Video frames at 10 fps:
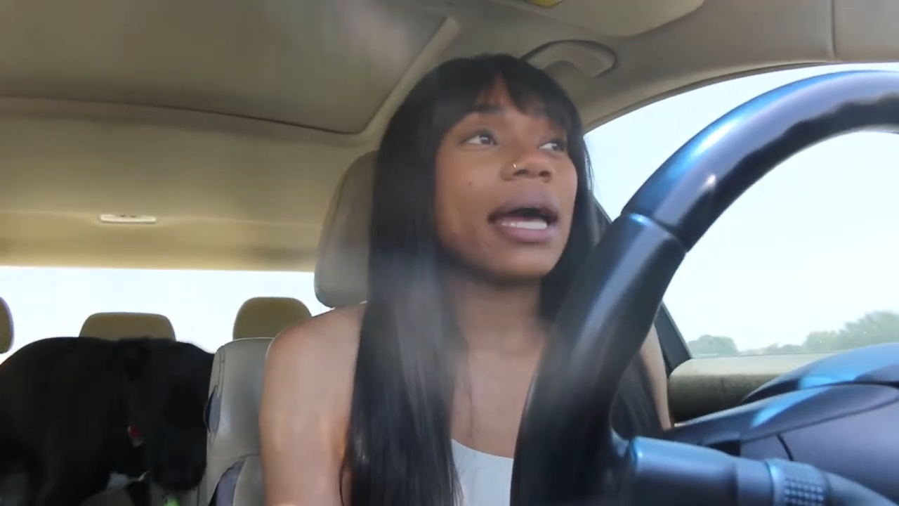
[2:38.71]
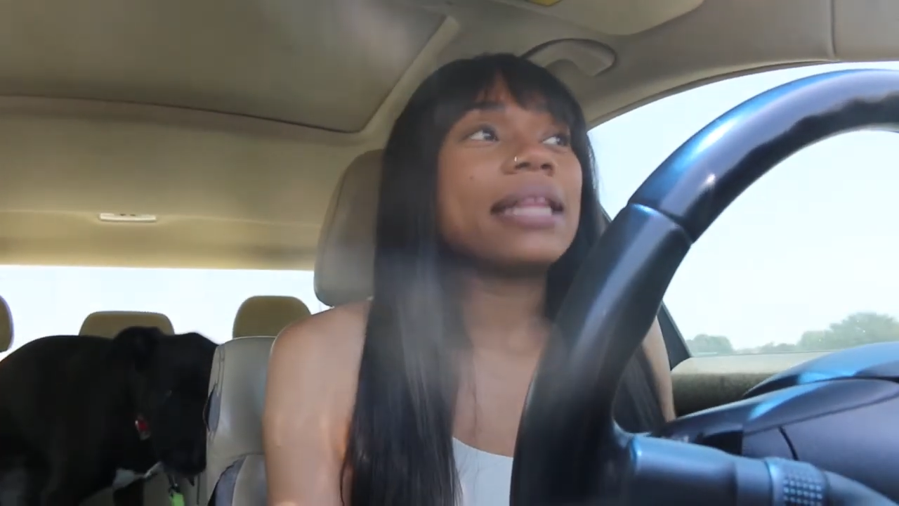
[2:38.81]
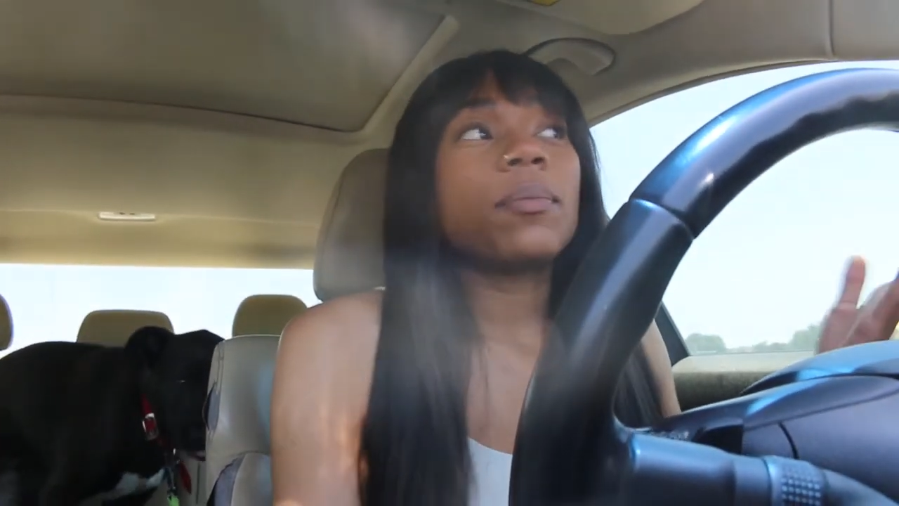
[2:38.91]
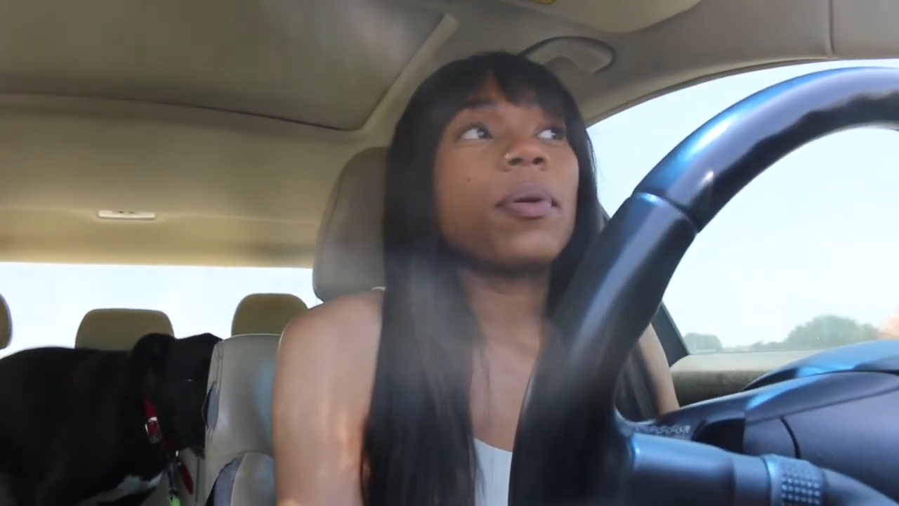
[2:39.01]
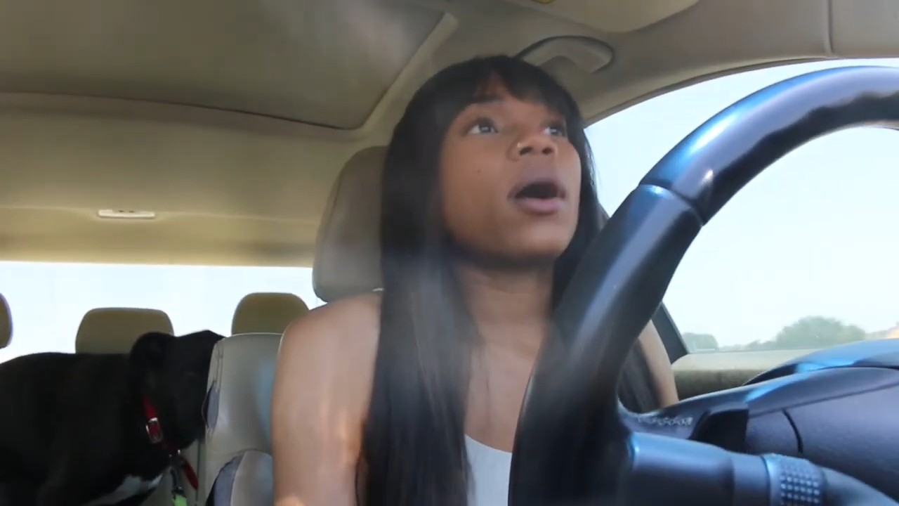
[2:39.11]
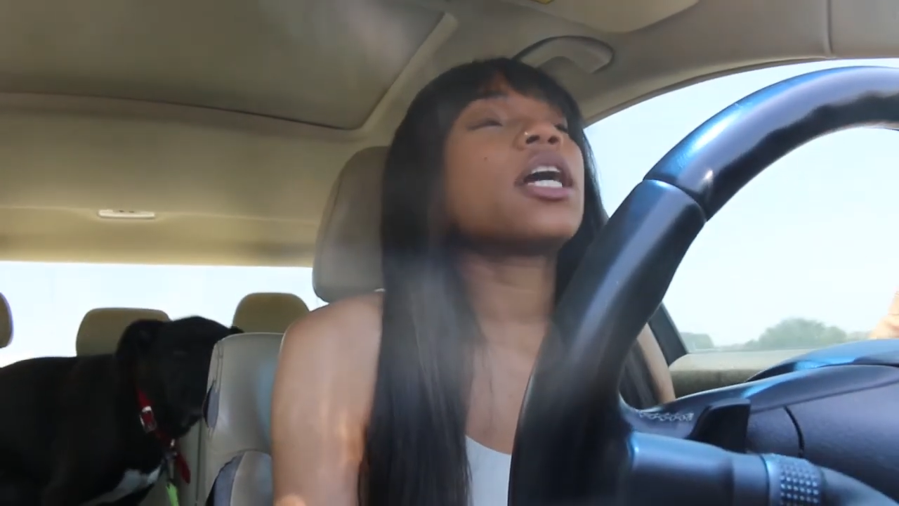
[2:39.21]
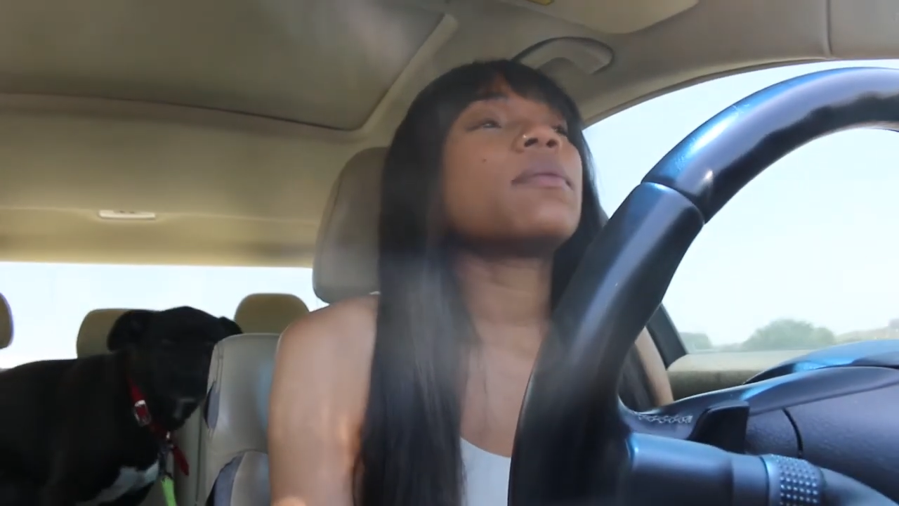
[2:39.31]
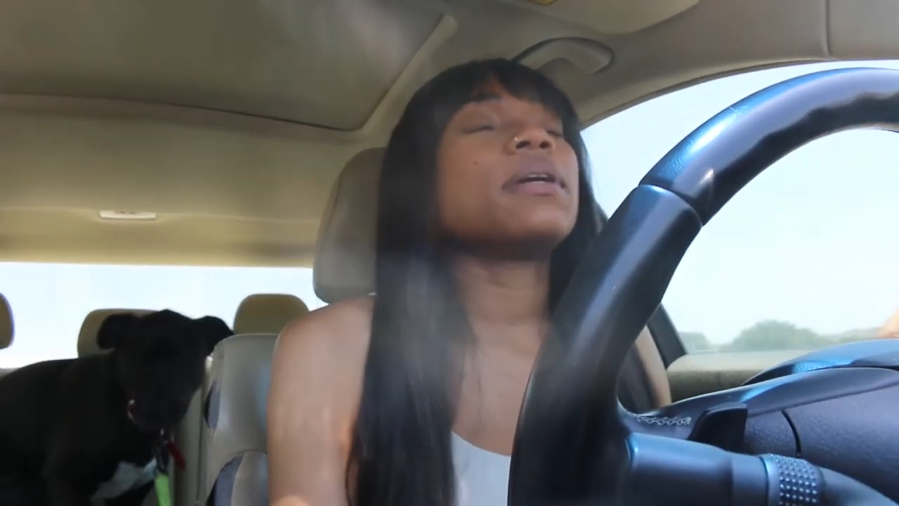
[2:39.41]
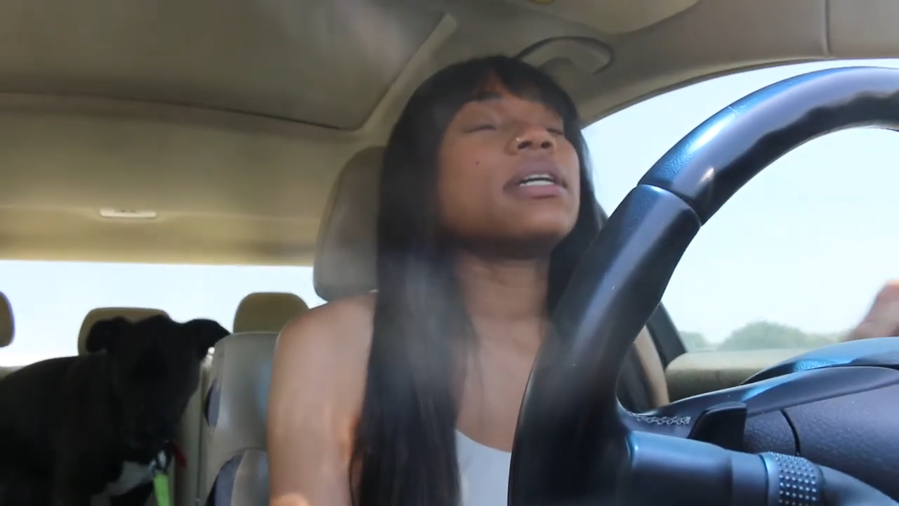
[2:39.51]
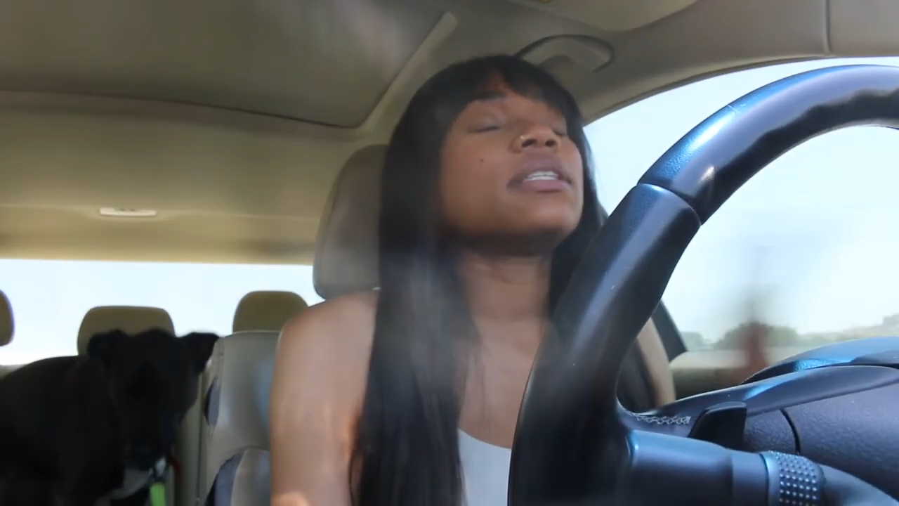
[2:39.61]
at the park
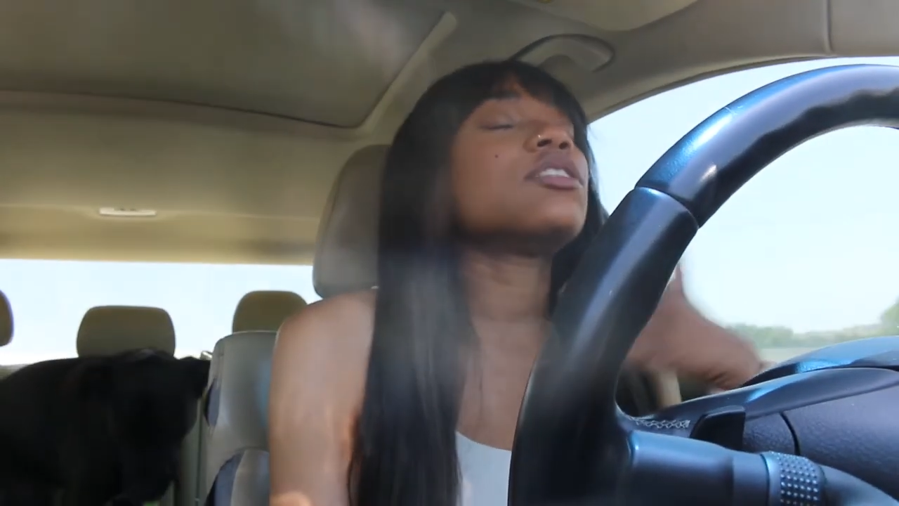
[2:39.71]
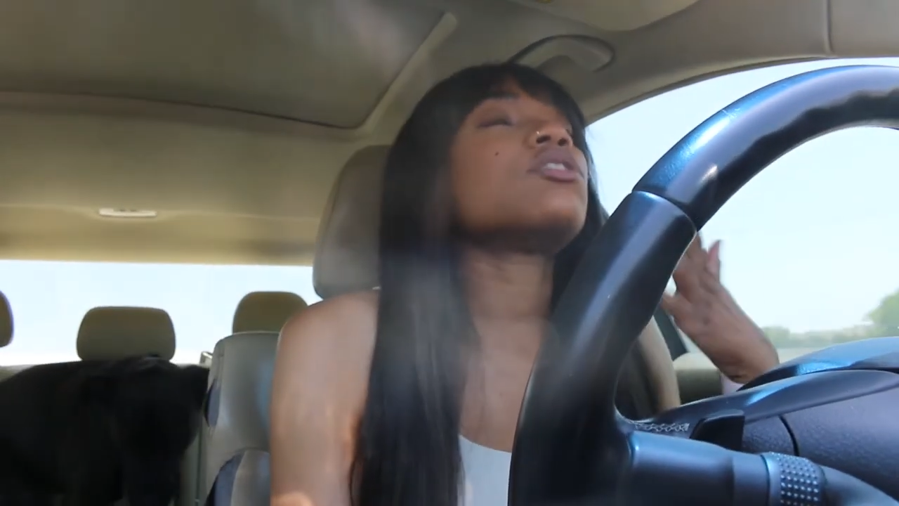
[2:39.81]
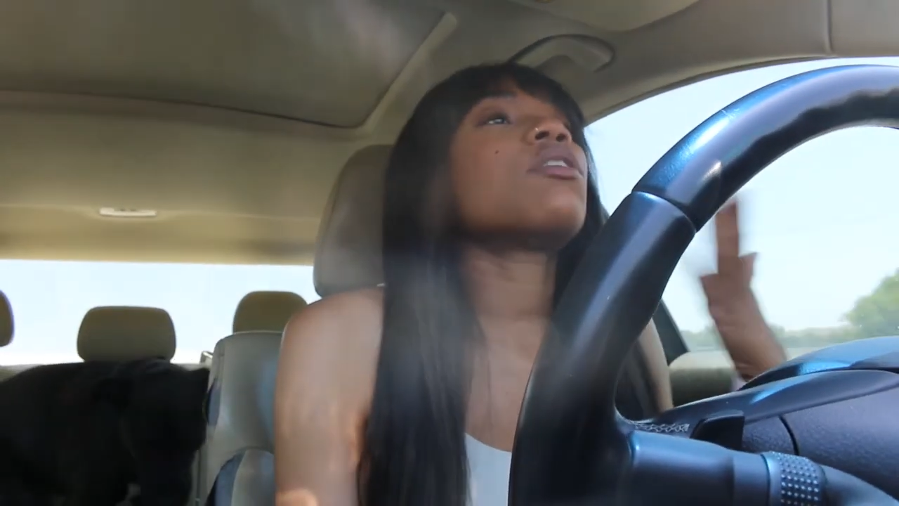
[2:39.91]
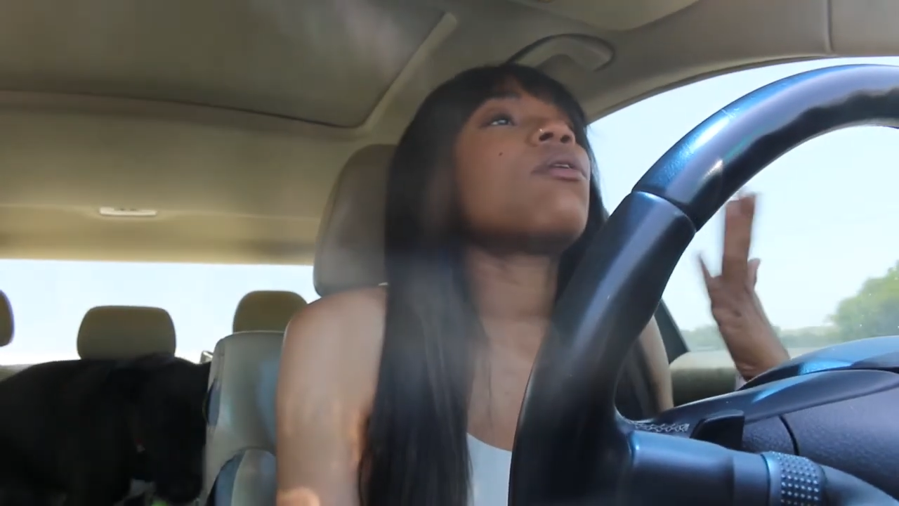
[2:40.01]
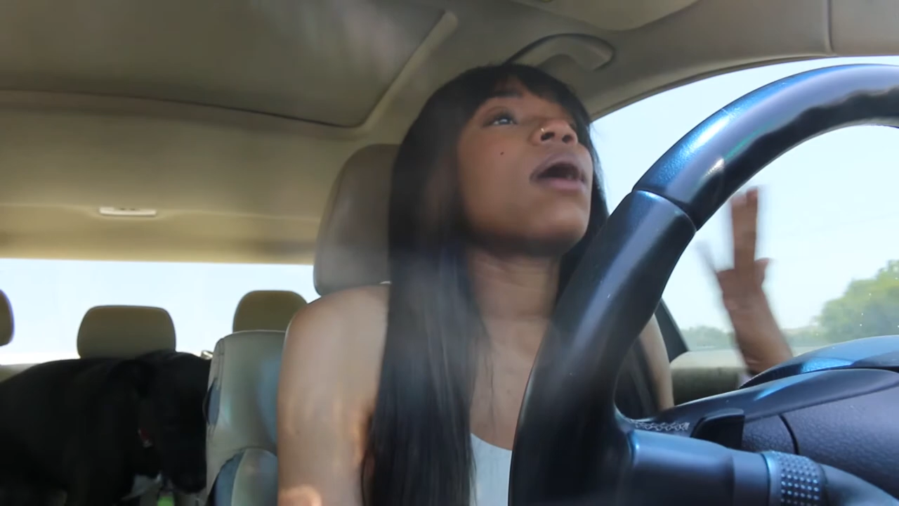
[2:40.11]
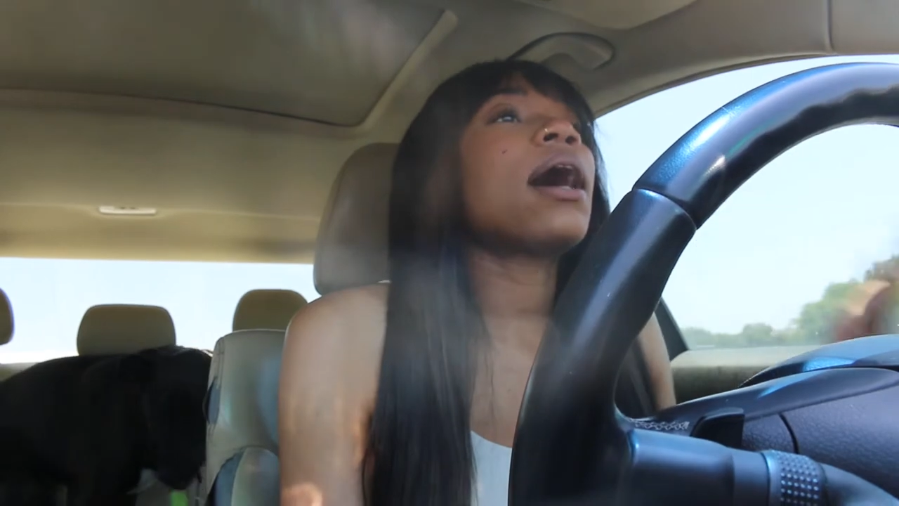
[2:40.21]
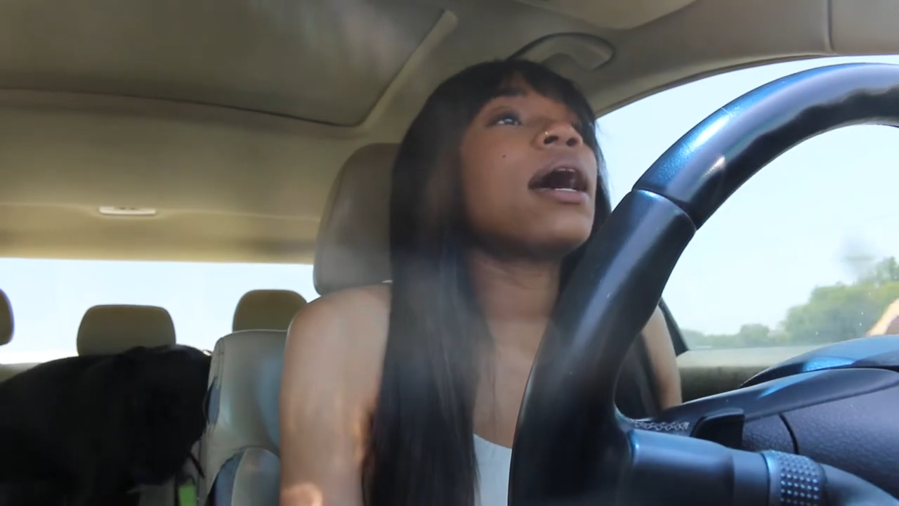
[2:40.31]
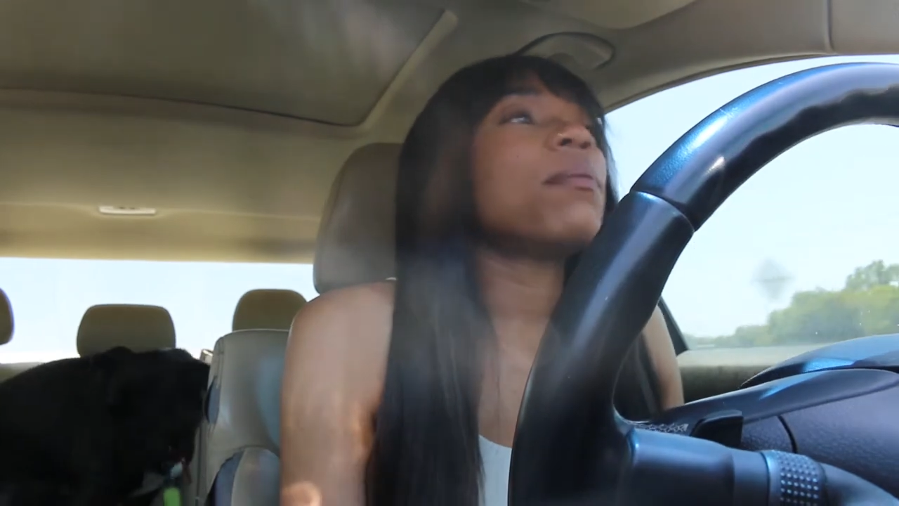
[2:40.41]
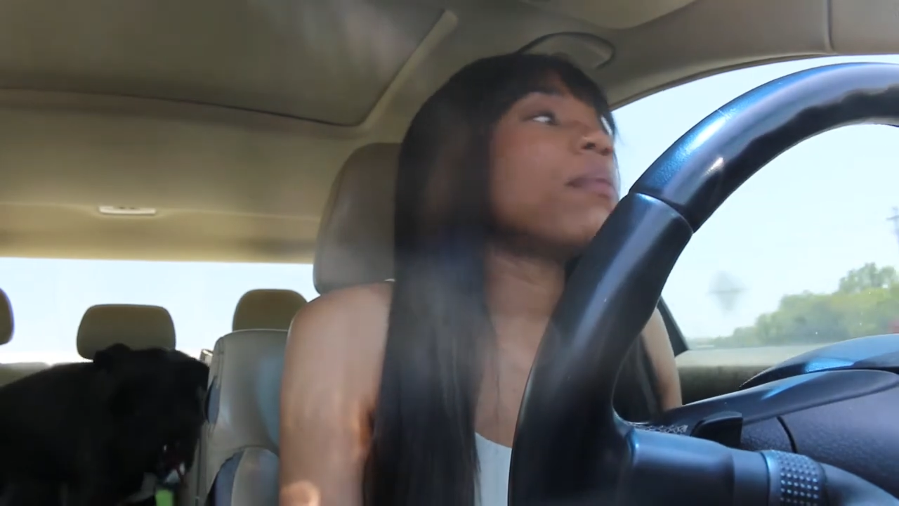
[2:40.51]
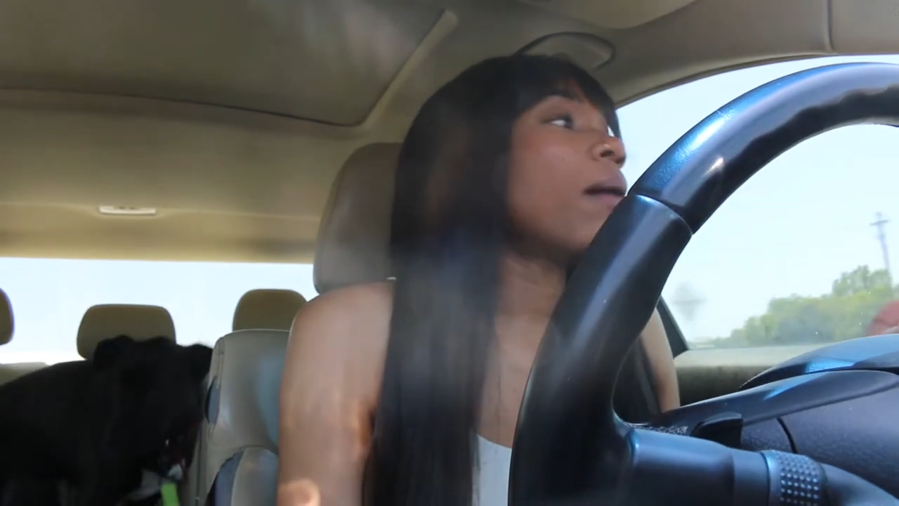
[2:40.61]
because it's so hot.